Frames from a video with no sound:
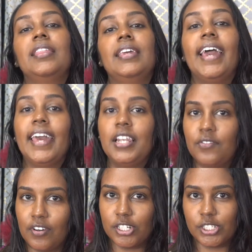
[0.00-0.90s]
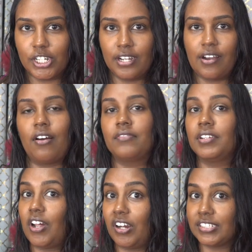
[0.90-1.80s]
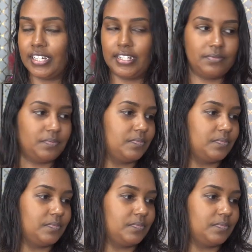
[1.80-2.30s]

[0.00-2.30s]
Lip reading: the Henley version of the dark side,